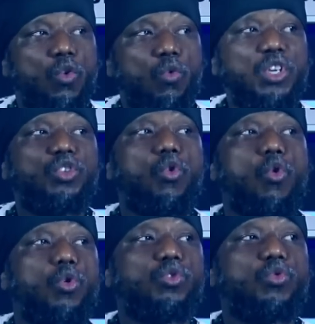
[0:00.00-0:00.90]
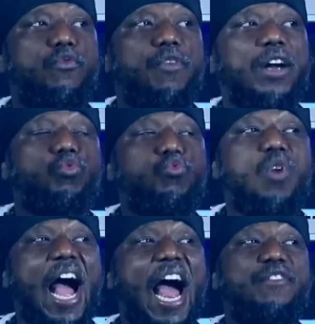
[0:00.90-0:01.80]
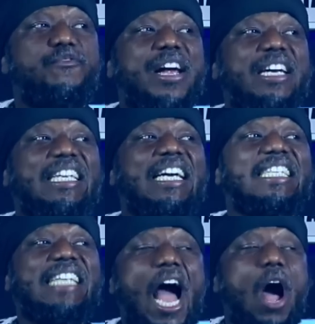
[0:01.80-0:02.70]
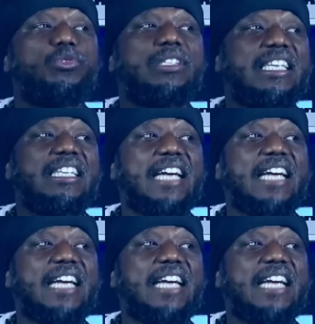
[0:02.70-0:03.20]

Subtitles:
which owes over 200,000